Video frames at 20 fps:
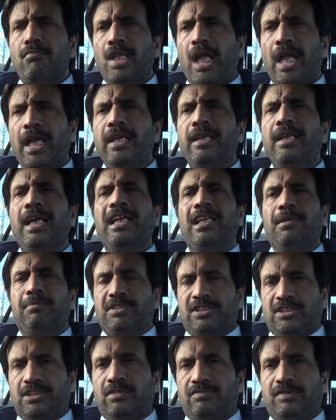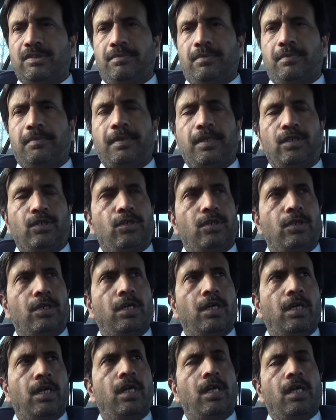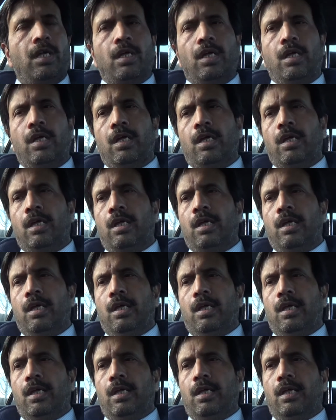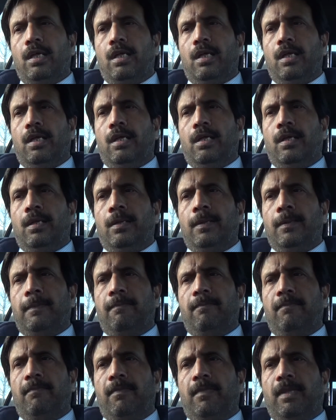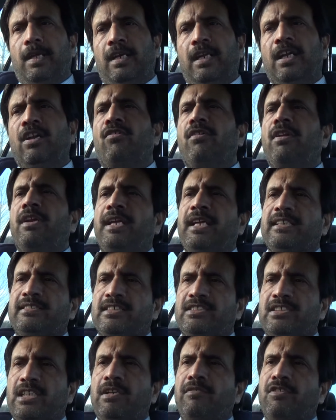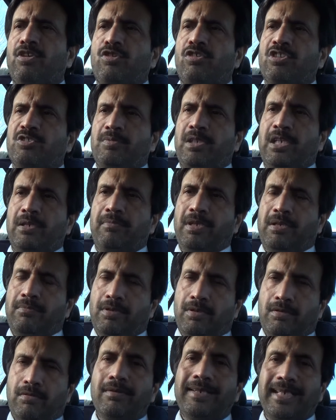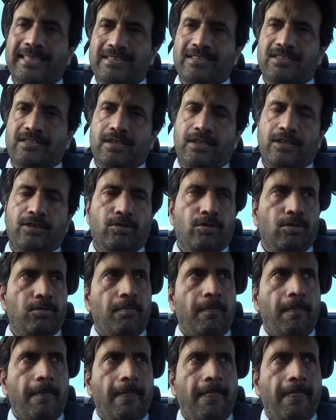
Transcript: in 90% of the people, you know. Uh, and in rare cases, the liver transplant may be necessary, you know.